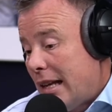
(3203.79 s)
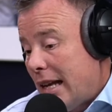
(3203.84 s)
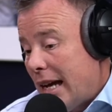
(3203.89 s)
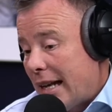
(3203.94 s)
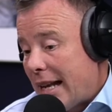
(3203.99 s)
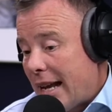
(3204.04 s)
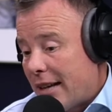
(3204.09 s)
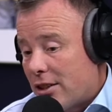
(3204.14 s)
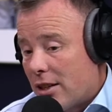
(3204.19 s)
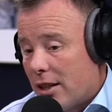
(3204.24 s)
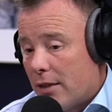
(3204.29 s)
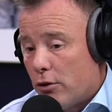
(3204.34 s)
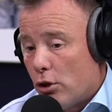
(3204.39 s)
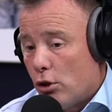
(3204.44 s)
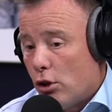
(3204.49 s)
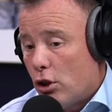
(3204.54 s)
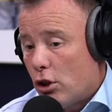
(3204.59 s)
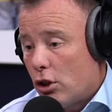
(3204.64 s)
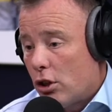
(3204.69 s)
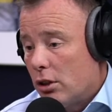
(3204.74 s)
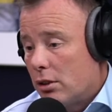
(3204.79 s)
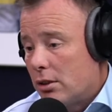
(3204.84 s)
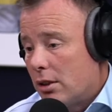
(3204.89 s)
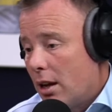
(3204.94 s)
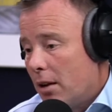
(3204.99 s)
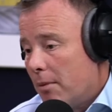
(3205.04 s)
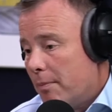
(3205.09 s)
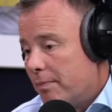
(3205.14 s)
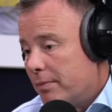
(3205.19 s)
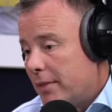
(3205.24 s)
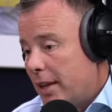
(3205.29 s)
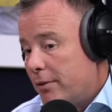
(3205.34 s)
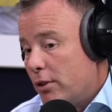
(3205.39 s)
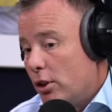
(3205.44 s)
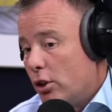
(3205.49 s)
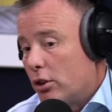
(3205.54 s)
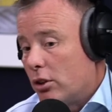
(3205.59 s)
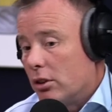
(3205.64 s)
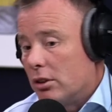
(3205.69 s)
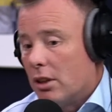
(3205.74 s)
And actually, if you look at
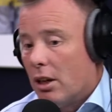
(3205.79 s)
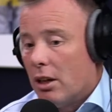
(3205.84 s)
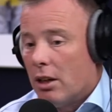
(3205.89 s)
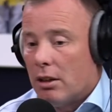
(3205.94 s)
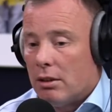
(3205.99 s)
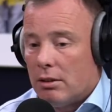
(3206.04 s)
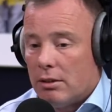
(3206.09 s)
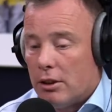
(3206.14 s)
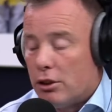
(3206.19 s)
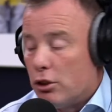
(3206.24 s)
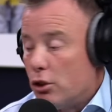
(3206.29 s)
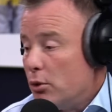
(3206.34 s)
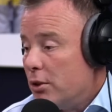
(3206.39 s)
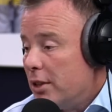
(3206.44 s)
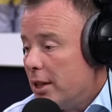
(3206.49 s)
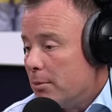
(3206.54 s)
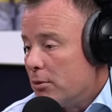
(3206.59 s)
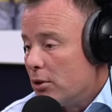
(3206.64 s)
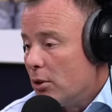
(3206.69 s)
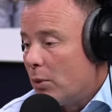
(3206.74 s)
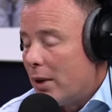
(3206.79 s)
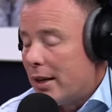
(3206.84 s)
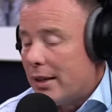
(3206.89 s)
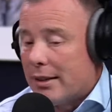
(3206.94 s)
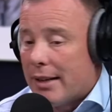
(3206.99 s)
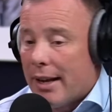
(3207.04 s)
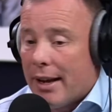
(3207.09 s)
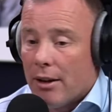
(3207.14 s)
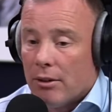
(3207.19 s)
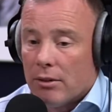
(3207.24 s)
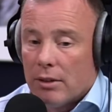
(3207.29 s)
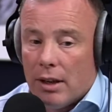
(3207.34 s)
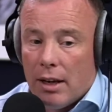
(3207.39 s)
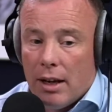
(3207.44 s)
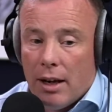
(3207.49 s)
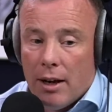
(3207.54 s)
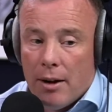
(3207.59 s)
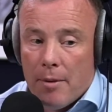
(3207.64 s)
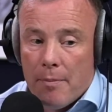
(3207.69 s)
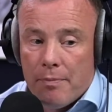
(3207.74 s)
the two teams that went down,
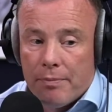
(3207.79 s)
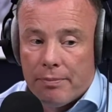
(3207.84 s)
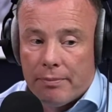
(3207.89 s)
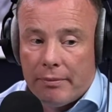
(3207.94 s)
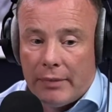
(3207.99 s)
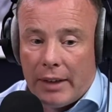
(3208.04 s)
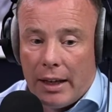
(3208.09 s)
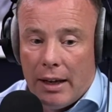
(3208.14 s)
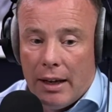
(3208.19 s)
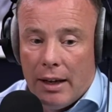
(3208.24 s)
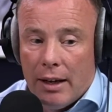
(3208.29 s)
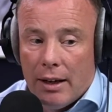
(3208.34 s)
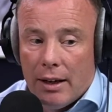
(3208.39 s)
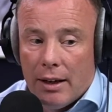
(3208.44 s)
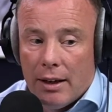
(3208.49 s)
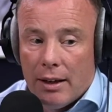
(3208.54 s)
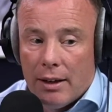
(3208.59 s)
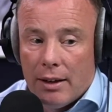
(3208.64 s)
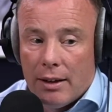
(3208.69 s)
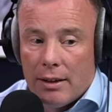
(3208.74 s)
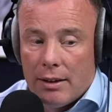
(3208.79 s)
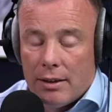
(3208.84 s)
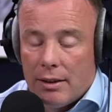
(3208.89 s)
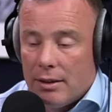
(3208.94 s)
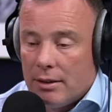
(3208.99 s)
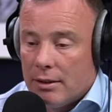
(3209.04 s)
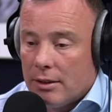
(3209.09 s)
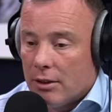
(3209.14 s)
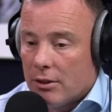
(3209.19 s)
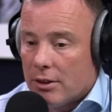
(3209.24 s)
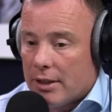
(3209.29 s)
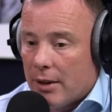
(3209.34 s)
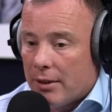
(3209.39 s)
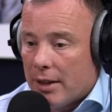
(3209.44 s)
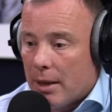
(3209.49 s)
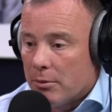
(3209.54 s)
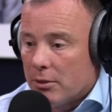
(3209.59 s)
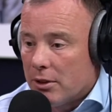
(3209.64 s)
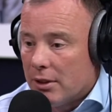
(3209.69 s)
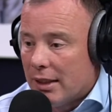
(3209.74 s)

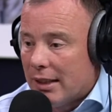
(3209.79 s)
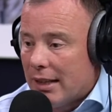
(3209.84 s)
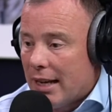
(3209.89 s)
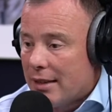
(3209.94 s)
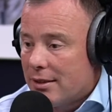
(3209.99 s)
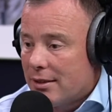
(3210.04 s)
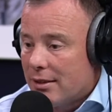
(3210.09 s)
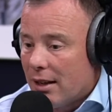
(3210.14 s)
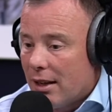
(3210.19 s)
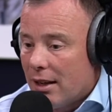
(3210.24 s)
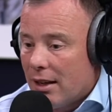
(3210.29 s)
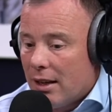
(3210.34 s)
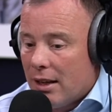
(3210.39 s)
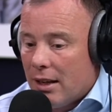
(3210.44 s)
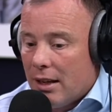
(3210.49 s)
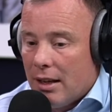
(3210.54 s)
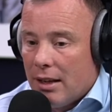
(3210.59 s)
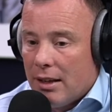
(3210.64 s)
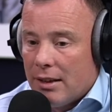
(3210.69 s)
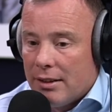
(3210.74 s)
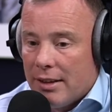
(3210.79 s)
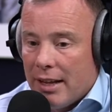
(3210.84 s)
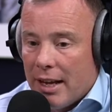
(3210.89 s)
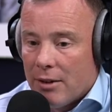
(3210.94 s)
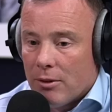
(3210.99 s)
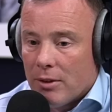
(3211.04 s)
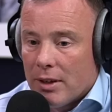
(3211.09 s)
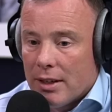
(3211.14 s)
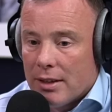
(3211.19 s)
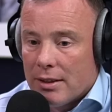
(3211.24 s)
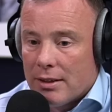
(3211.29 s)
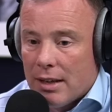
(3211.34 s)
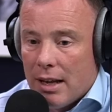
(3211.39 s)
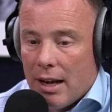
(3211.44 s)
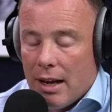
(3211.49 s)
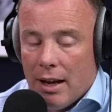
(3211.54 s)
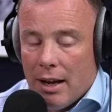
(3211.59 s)
Southampton and Leicester, there is